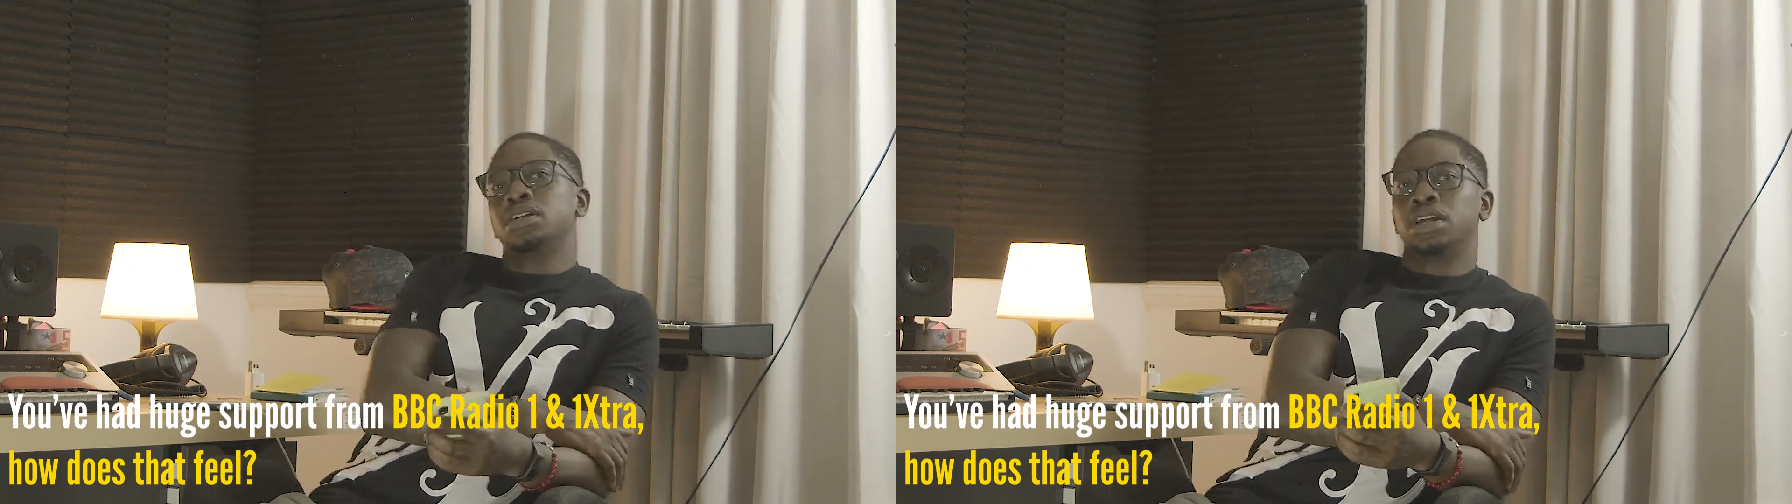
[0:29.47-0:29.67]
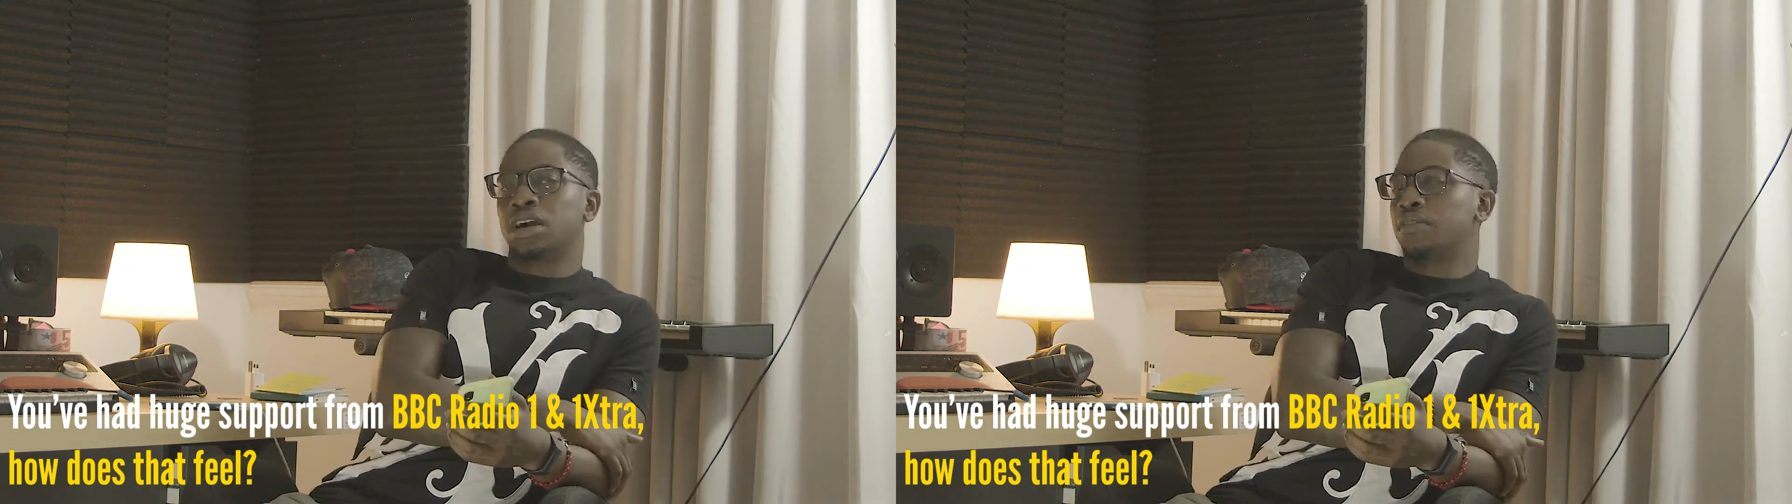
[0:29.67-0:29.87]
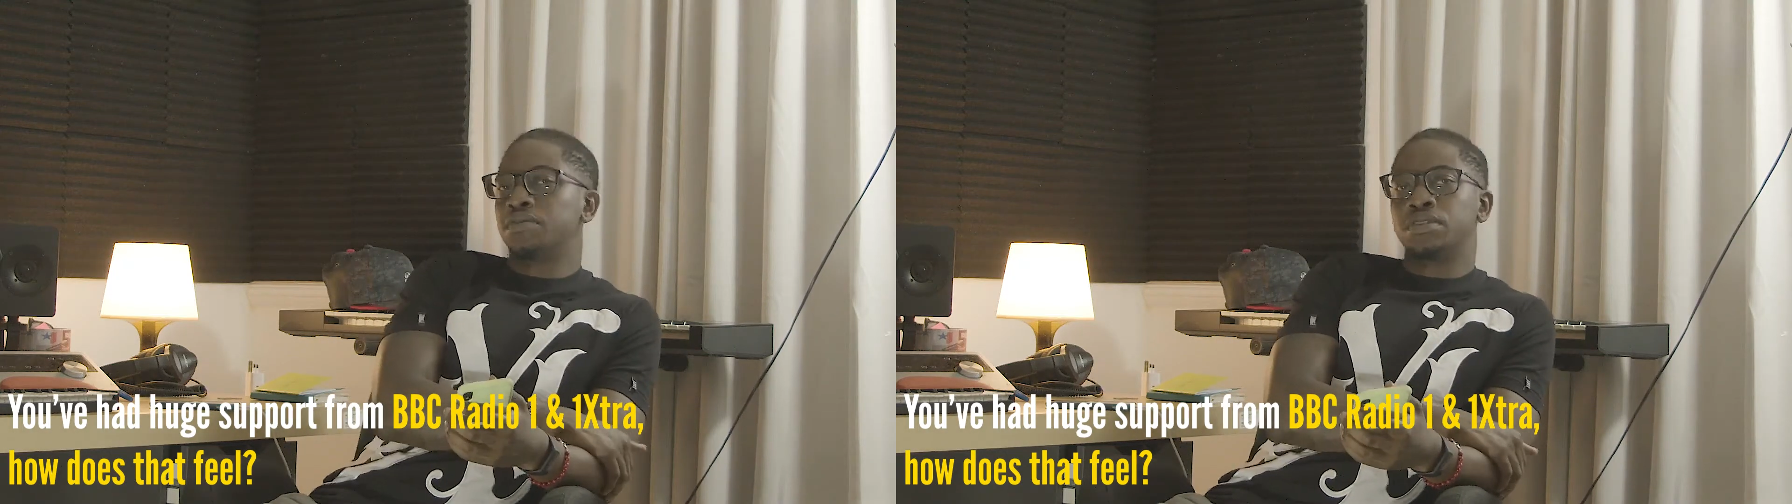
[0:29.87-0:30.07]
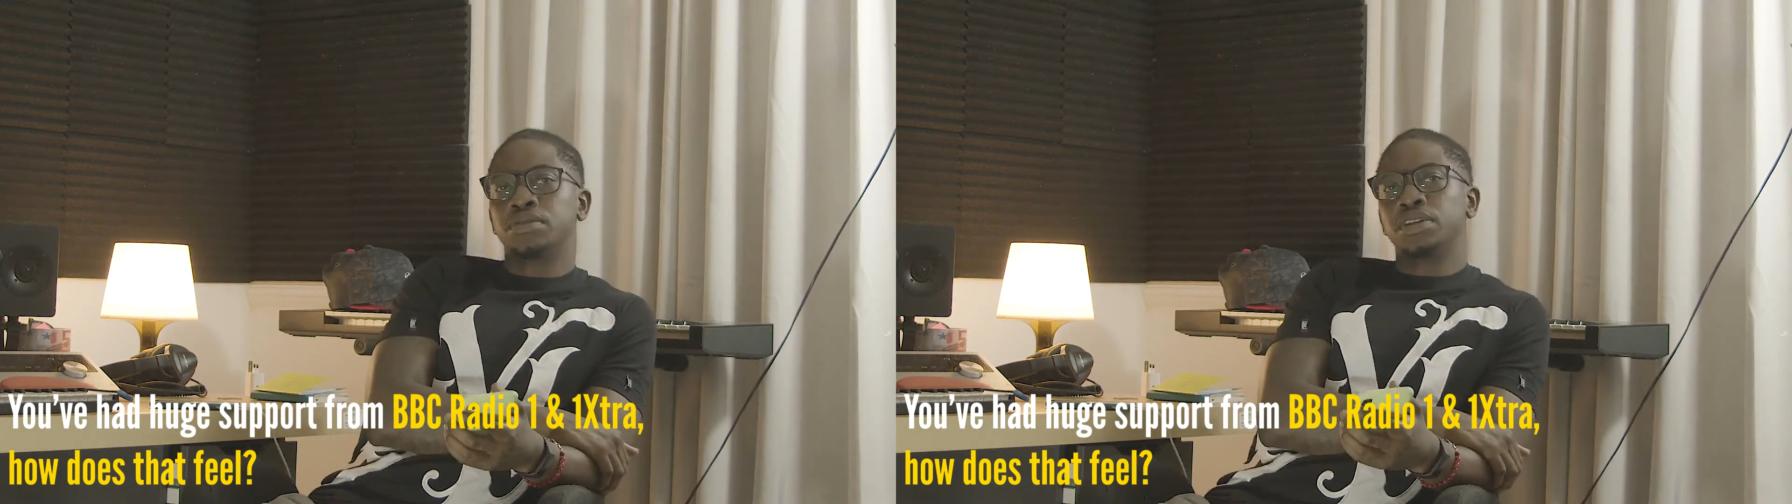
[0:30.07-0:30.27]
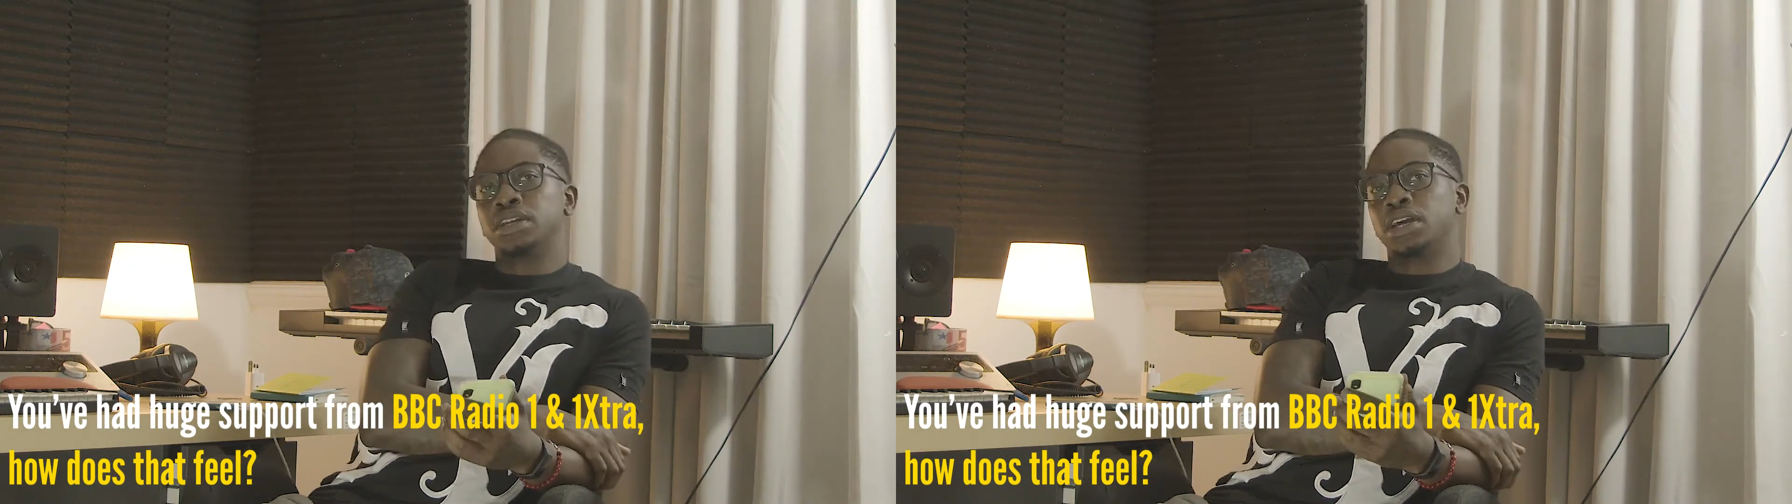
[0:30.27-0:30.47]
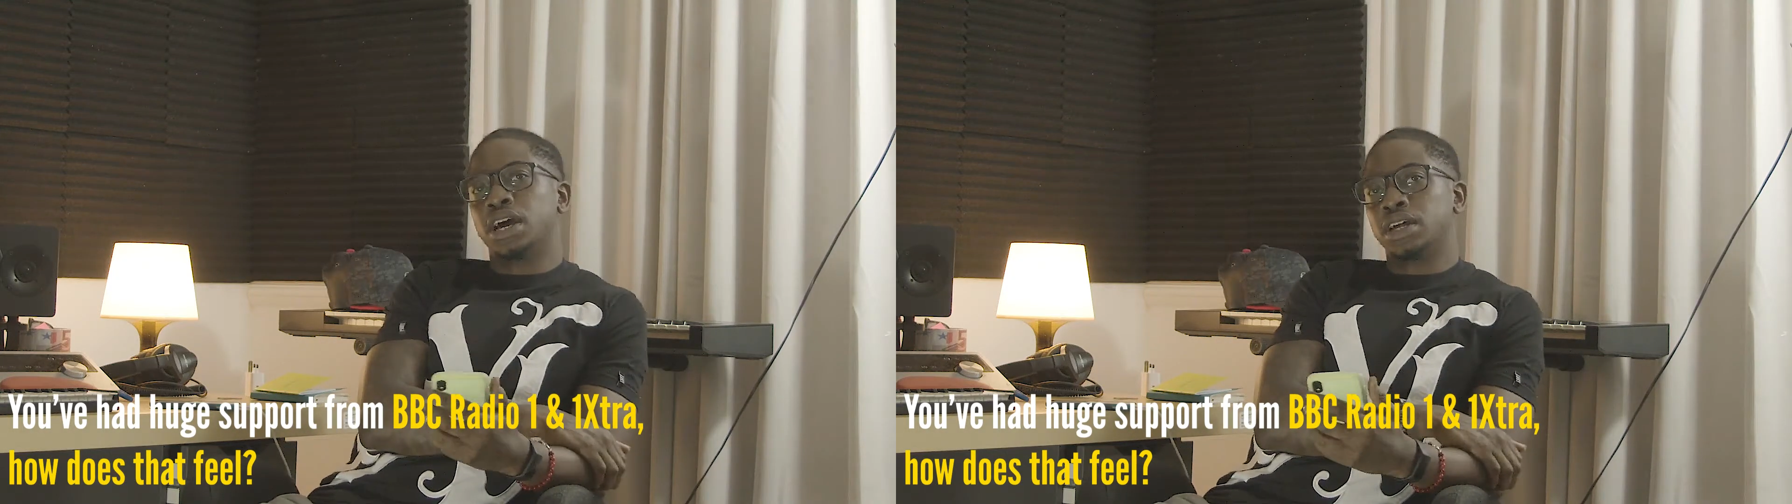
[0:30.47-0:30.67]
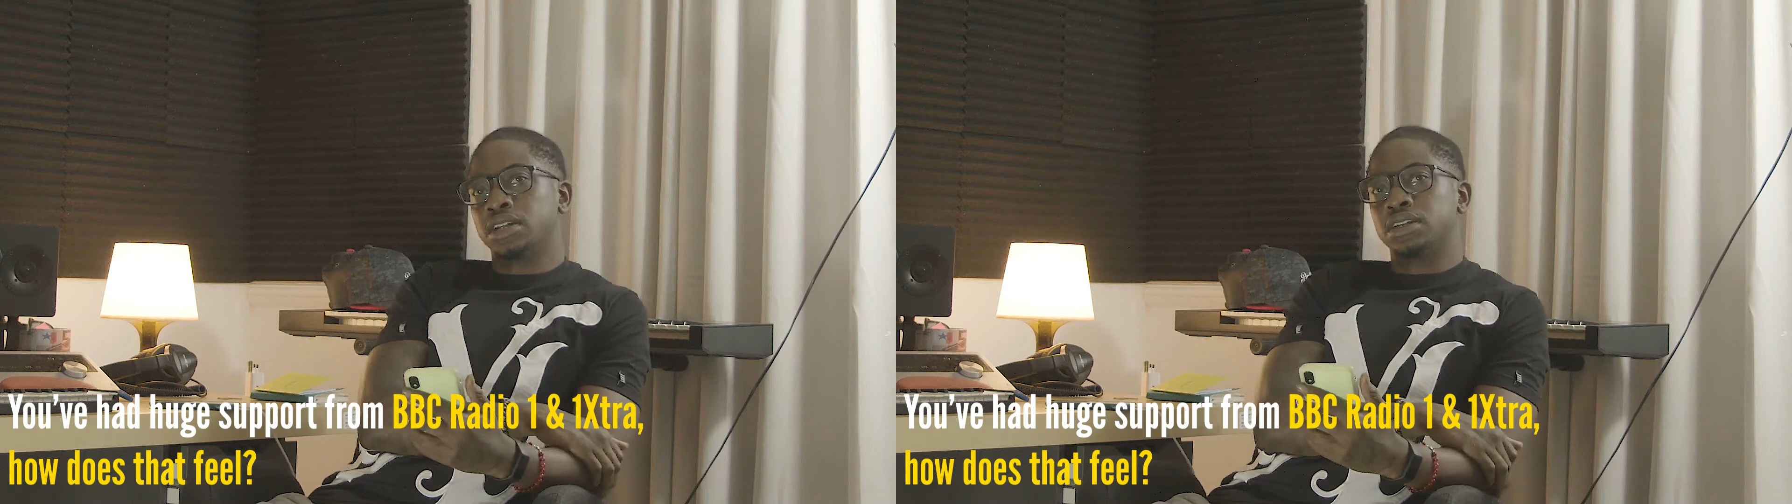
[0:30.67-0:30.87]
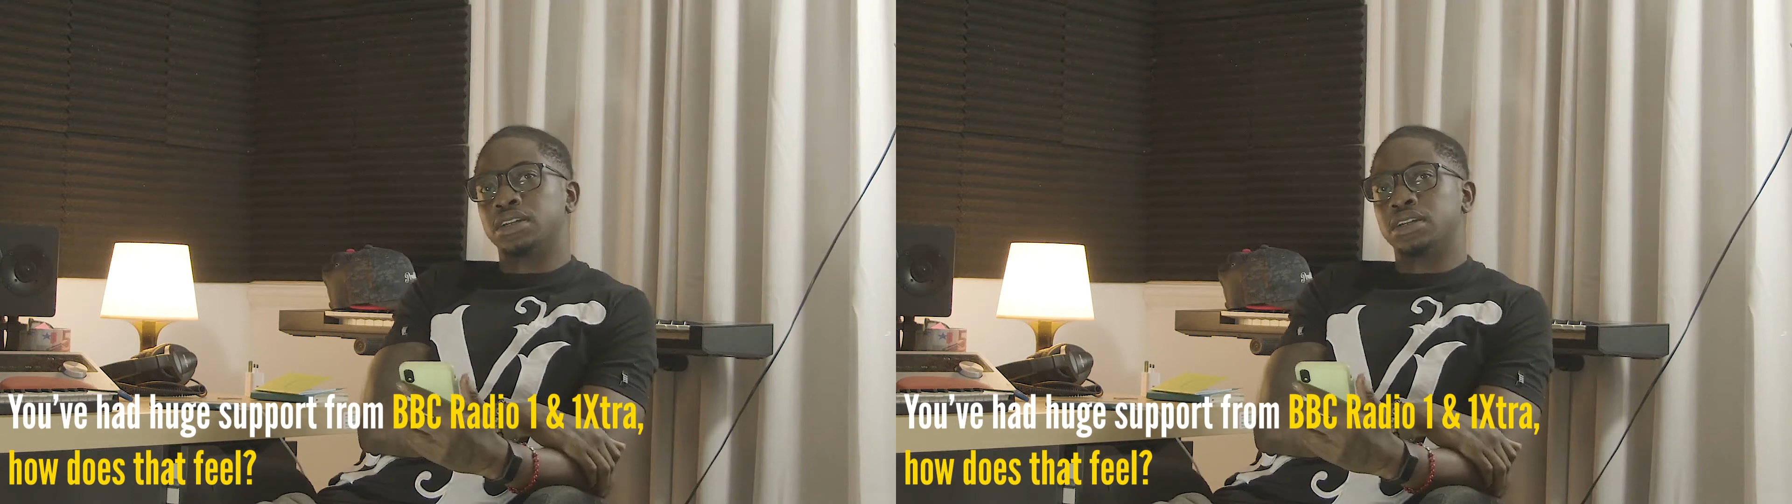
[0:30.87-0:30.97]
Like, I've never really had